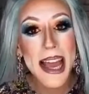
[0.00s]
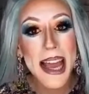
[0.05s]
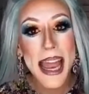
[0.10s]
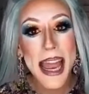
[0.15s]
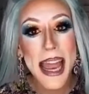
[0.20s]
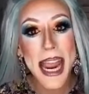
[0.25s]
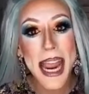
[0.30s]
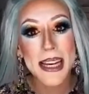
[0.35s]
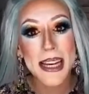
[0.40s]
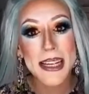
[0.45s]

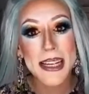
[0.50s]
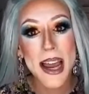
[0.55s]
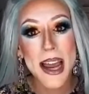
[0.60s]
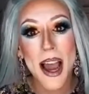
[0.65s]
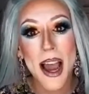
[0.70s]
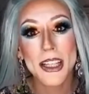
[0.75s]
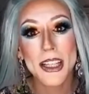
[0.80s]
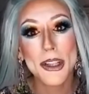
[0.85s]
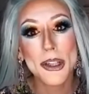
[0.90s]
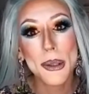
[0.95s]
And
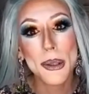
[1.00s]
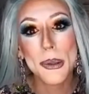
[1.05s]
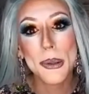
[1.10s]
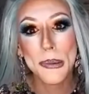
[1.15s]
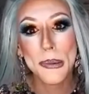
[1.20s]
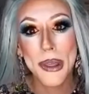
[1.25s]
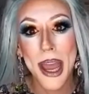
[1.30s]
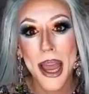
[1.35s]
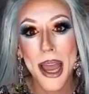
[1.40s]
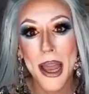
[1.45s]
I knew
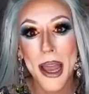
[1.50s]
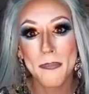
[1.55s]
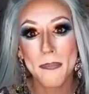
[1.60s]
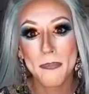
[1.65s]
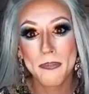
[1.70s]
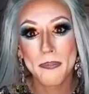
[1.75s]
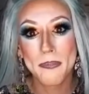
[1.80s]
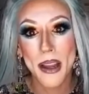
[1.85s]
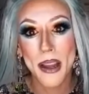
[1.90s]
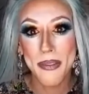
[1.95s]
that
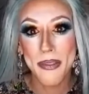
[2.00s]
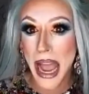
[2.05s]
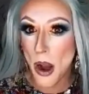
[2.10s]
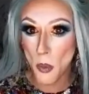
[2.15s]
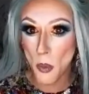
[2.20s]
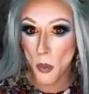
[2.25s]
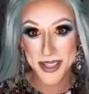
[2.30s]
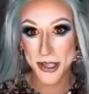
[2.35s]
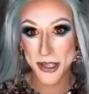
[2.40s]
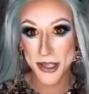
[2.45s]
that
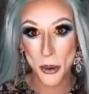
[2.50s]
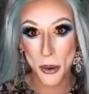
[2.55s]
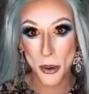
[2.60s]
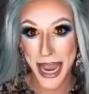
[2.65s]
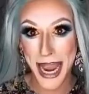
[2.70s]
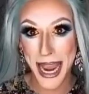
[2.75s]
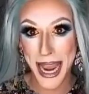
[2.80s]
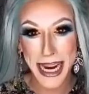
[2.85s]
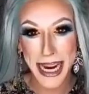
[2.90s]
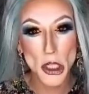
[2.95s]
wasn't
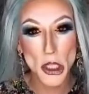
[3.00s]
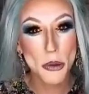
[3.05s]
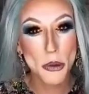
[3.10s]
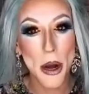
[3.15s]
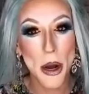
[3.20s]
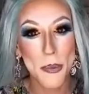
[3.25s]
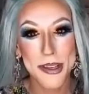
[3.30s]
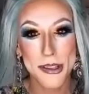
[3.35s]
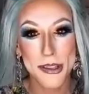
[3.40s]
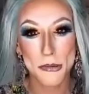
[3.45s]
okay. I knew
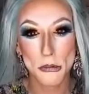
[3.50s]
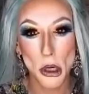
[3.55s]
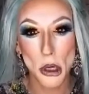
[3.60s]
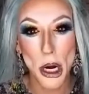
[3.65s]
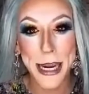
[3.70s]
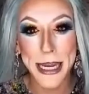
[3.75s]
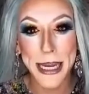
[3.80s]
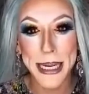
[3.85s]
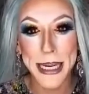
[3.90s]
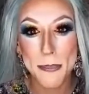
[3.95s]
that wasn't
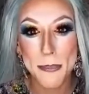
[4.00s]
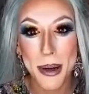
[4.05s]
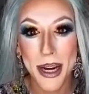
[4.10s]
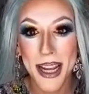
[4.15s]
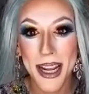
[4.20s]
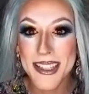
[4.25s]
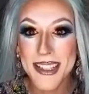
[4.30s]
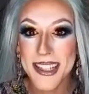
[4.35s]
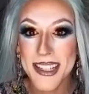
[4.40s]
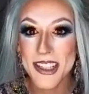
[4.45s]
right, but
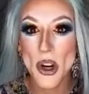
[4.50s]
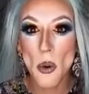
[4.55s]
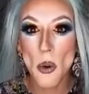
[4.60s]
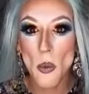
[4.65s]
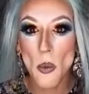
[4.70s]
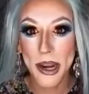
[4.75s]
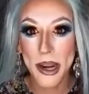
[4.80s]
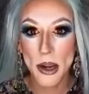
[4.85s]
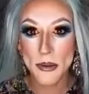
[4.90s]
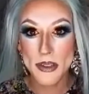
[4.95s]
I didn't know
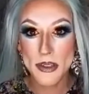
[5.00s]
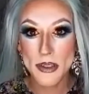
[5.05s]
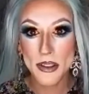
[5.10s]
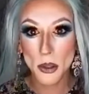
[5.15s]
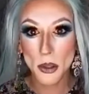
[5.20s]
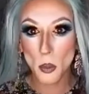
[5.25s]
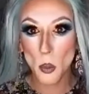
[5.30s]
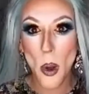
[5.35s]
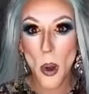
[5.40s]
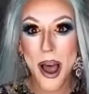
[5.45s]
what else there
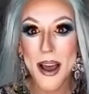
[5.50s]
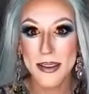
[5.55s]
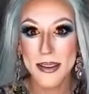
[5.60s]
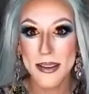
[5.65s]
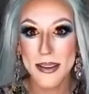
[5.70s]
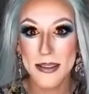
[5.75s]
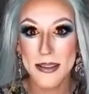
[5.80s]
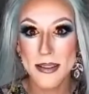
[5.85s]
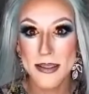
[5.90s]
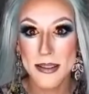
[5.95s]
was.
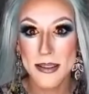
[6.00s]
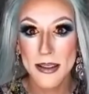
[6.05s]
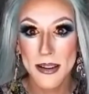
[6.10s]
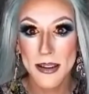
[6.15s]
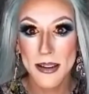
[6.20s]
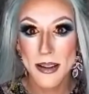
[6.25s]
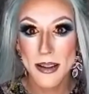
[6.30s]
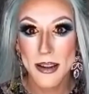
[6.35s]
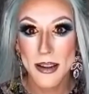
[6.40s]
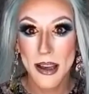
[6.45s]

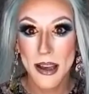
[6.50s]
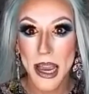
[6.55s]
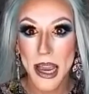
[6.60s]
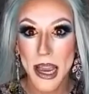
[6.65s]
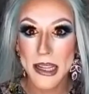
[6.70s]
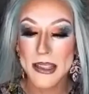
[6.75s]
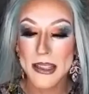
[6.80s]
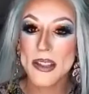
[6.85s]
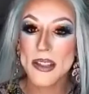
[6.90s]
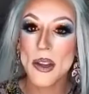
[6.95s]

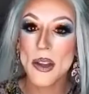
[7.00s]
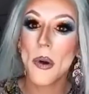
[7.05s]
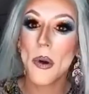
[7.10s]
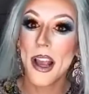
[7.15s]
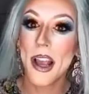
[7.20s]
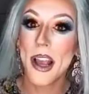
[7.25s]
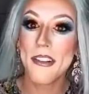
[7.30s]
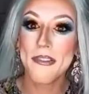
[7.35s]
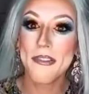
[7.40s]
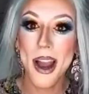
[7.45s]
And so when
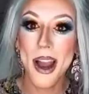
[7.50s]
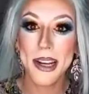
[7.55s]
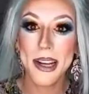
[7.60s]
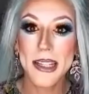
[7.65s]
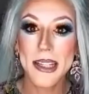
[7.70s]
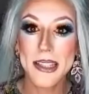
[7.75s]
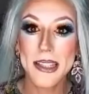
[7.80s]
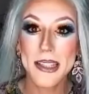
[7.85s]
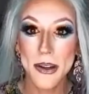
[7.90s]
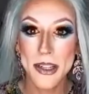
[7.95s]
I finally
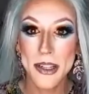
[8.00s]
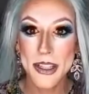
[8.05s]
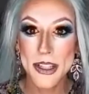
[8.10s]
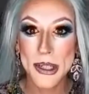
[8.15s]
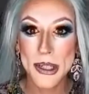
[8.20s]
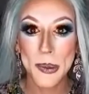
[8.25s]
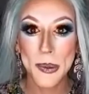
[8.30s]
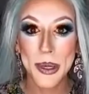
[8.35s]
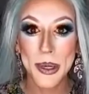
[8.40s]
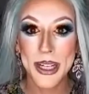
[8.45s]
started
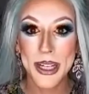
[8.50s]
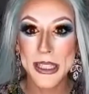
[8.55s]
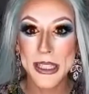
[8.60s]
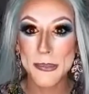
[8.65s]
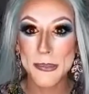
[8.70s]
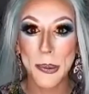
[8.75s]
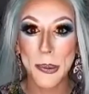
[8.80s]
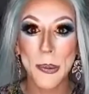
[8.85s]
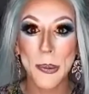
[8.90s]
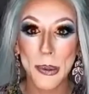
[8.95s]
to
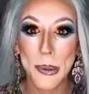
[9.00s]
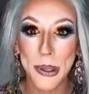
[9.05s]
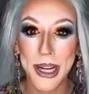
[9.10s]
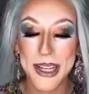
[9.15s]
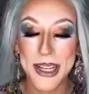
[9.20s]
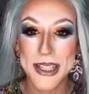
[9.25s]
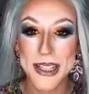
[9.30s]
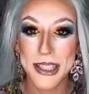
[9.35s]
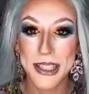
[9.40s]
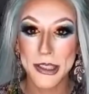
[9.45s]
explore
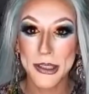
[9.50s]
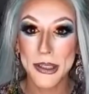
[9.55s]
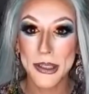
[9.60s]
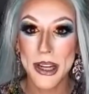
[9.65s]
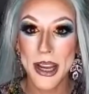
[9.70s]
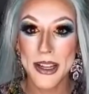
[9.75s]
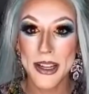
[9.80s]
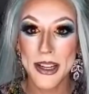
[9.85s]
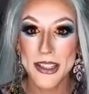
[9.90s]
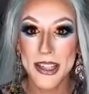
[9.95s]
and
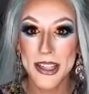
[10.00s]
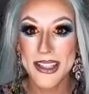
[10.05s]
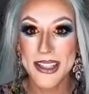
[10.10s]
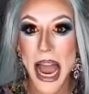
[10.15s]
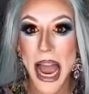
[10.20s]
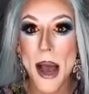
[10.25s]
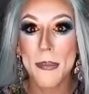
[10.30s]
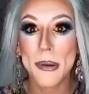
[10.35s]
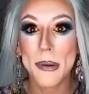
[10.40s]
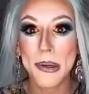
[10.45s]
to
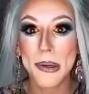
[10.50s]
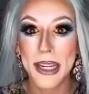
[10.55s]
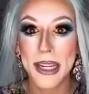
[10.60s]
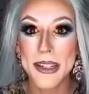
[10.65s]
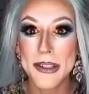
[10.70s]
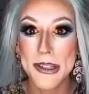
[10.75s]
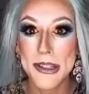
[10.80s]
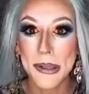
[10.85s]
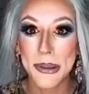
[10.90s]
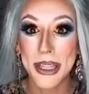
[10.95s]
dabble
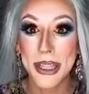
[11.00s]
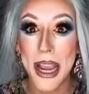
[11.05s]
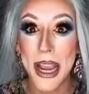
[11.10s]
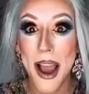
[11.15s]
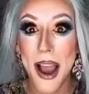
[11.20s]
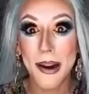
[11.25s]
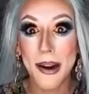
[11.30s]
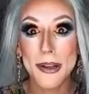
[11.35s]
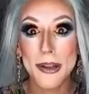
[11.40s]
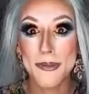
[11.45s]
into the
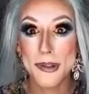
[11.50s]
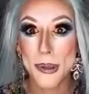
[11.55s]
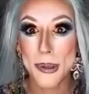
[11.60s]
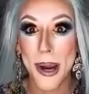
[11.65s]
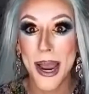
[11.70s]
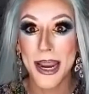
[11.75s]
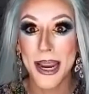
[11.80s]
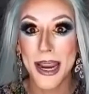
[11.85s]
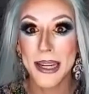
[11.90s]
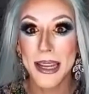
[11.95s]
art of
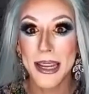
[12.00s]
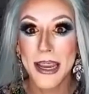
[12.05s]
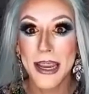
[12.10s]
drag,